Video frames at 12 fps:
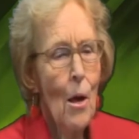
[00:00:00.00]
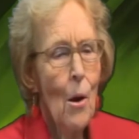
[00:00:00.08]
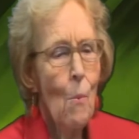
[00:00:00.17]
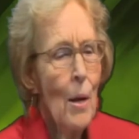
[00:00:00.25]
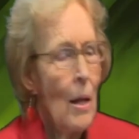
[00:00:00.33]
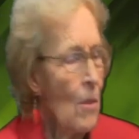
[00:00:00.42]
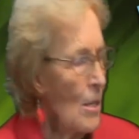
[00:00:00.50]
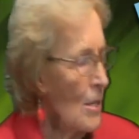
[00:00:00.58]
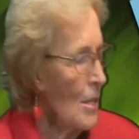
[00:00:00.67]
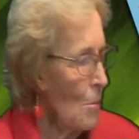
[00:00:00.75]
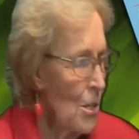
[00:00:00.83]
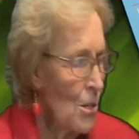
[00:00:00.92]
Well, the
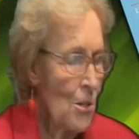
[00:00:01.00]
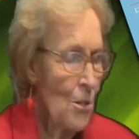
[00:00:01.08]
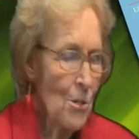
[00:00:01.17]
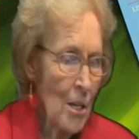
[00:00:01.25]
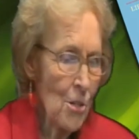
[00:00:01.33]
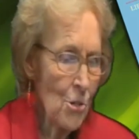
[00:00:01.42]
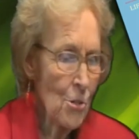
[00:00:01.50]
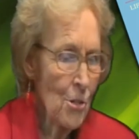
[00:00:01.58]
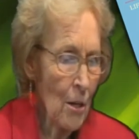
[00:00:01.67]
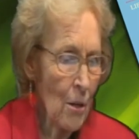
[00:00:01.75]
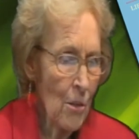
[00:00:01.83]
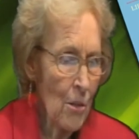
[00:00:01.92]
substitute teacher
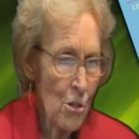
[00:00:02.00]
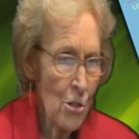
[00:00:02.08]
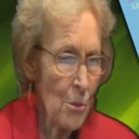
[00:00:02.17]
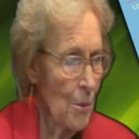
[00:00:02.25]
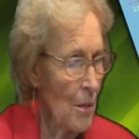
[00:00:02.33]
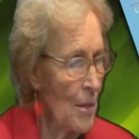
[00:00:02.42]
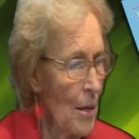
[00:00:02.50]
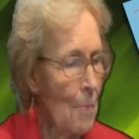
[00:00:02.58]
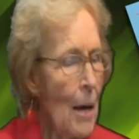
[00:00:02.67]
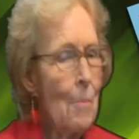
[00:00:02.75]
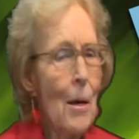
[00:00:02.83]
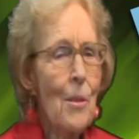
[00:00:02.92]
told the children that my
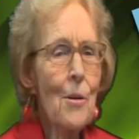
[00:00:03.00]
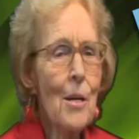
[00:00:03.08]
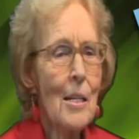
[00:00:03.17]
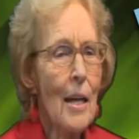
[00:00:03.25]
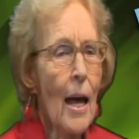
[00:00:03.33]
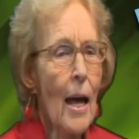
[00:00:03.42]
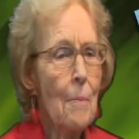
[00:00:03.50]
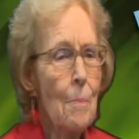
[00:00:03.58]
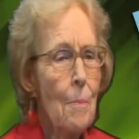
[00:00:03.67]
mother had died.